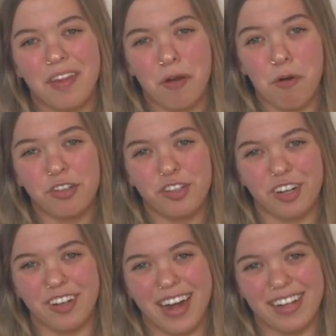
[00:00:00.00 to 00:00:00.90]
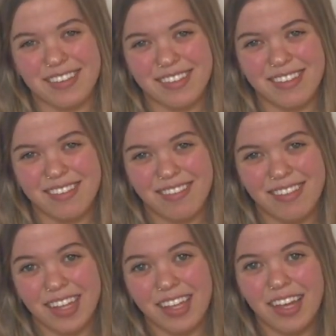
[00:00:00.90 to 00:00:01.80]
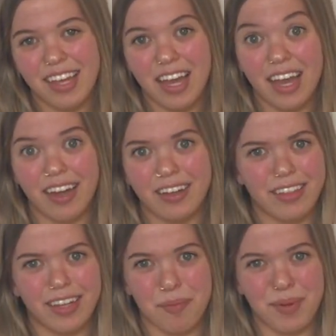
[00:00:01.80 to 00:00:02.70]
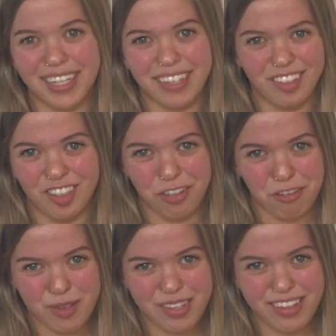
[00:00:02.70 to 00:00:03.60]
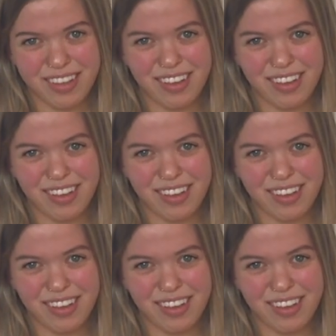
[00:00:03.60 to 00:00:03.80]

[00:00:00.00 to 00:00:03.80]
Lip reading: Or sugar daddies. How do you think I'm gonna get the shoes?